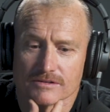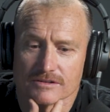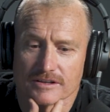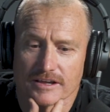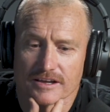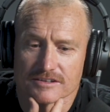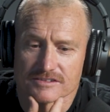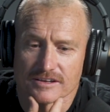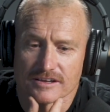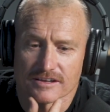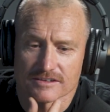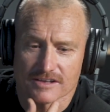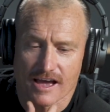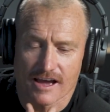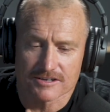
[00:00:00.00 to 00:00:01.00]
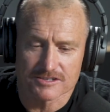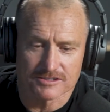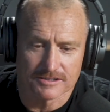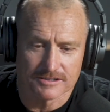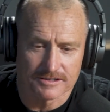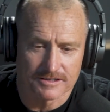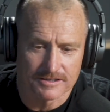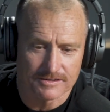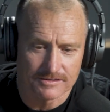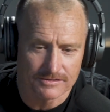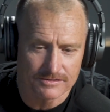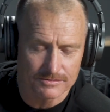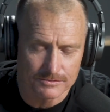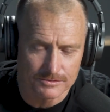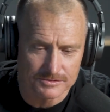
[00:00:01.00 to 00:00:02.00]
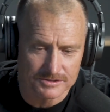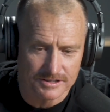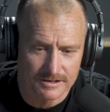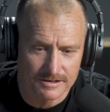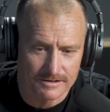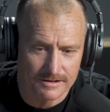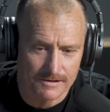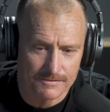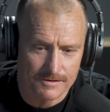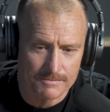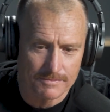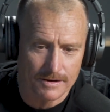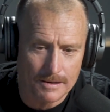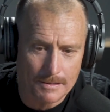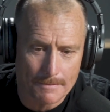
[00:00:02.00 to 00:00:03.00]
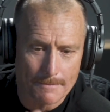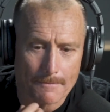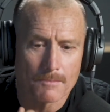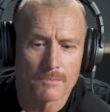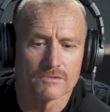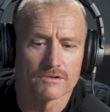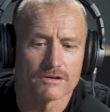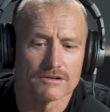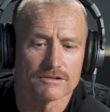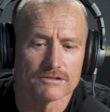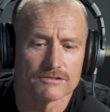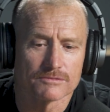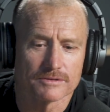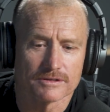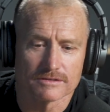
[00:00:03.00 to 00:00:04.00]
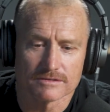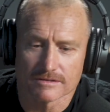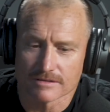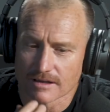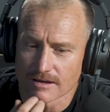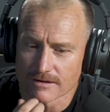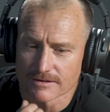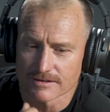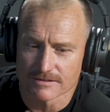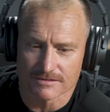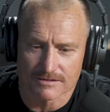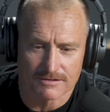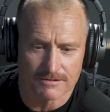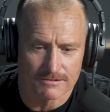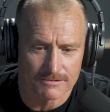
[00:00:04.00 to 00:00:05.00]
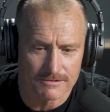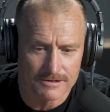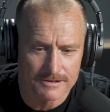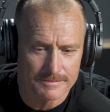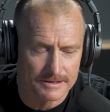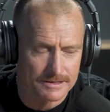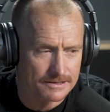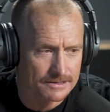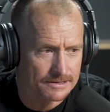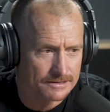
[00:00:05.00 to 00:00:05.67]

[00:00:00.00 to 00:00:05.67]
It actually is towards the end of November. I've got a little bit to go. It is creepy.